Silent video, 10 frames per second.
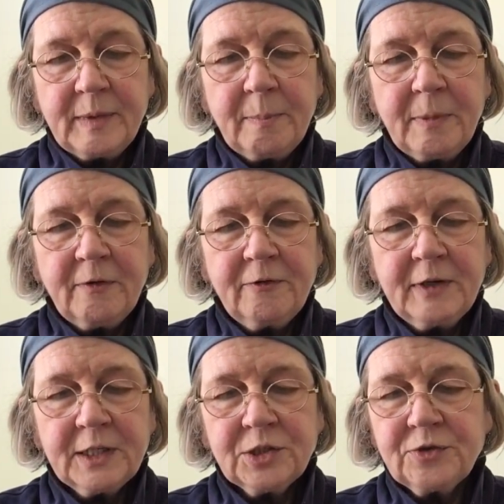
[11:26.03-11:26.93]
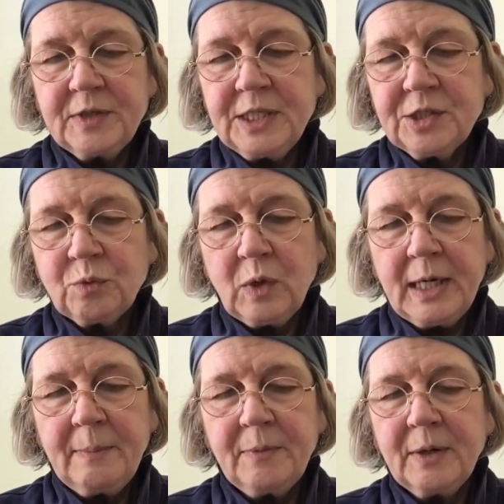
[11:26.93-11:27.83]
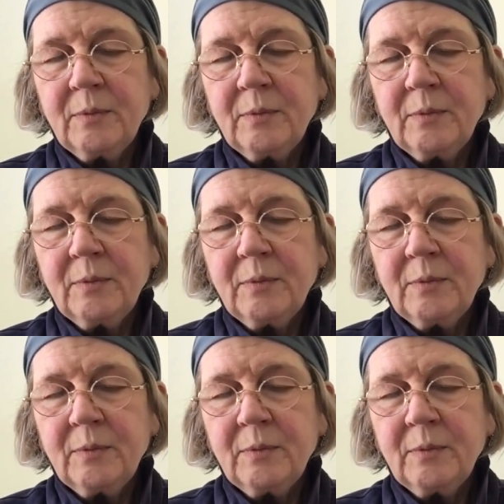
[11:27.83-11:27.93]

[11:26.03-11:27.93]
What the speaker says: the perfunctory swipe